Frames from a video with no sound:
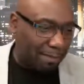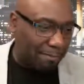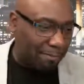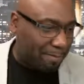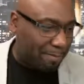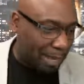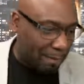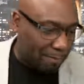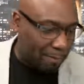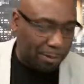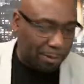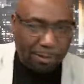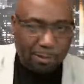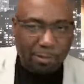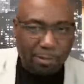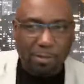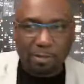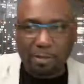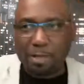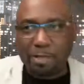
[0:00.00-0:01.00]
black
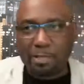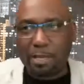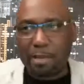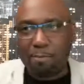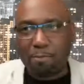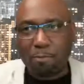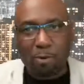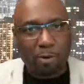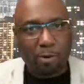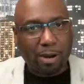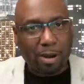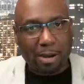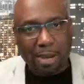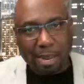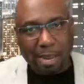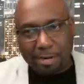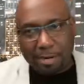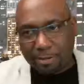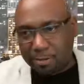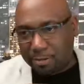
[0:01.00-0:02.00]
persons, they say, more
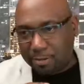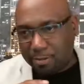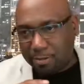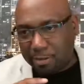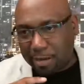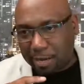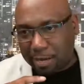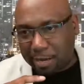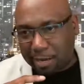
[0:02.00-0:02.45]
aligned to